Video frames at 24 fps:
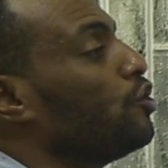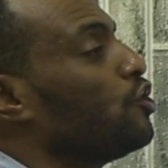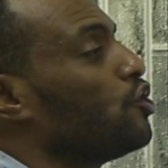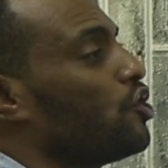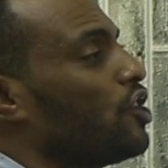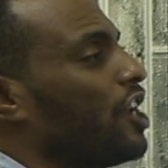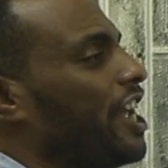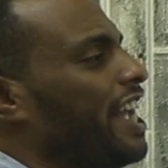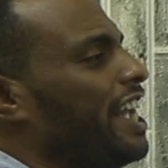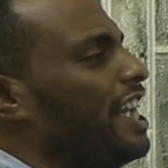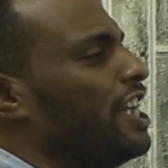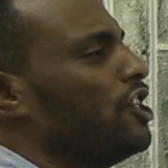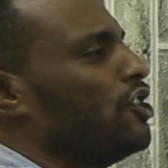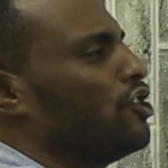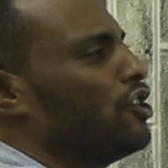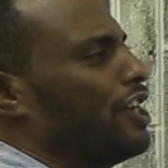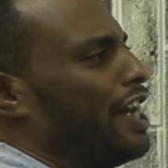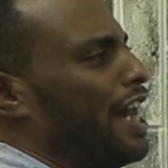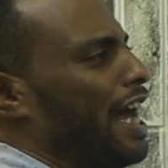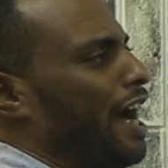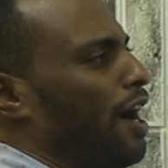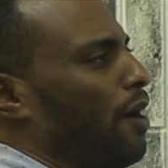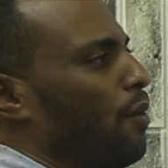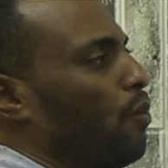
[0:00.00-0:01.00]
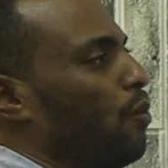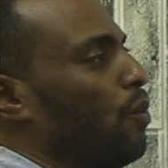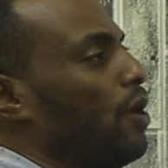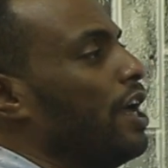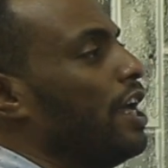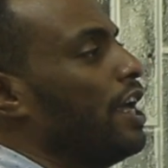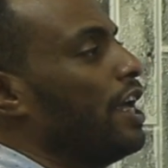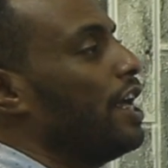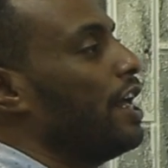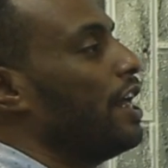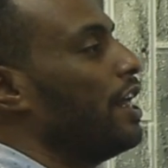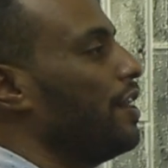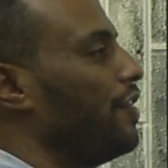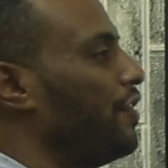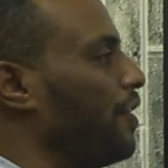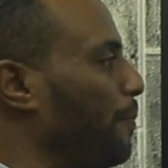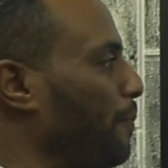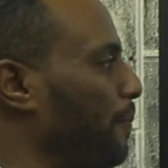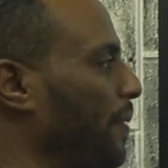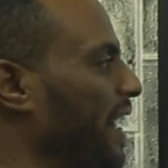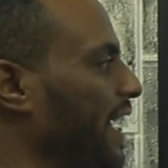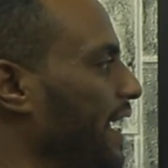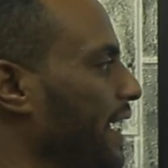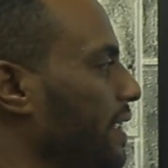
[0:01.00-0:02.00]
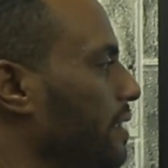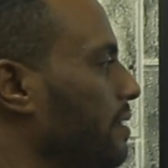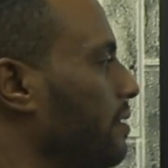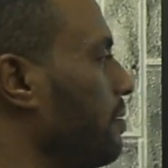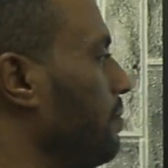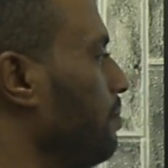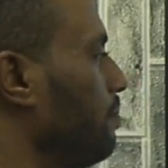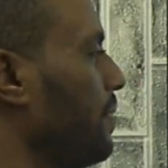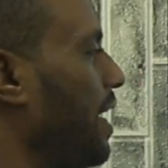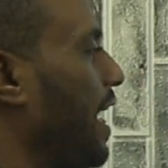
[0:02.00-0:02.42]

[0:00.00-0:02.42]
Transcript: change now the place.